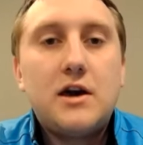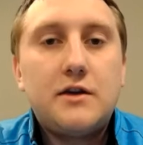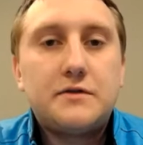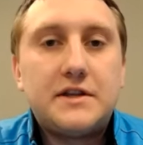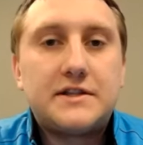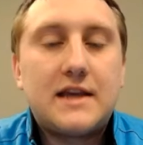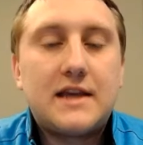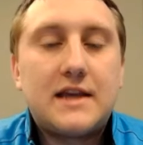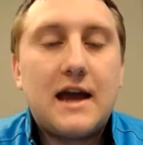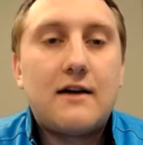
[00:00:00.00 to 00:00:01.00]
Houston
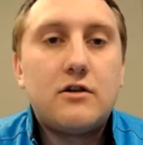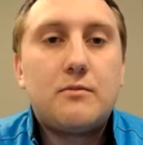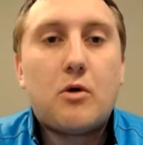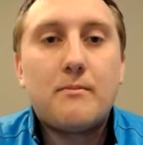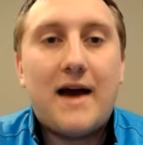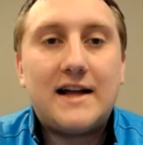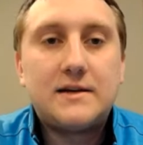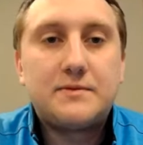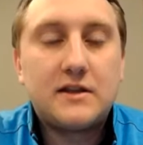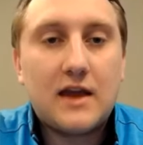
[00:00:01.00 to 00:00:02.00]
scouting report,
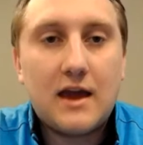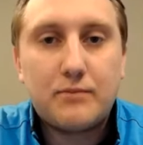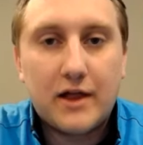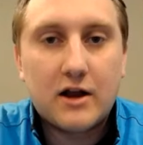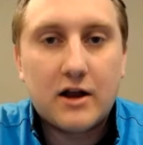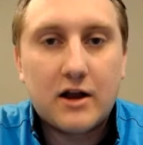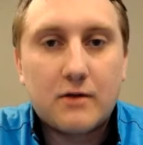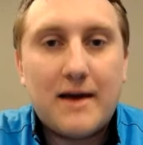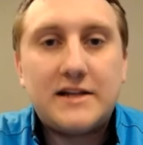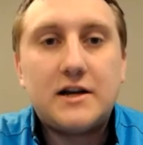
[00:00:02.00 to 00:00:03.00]
matchups of the game, player
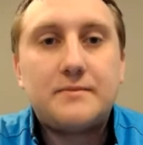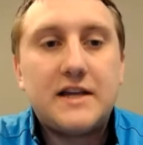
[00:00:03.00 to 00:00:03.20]
matchups,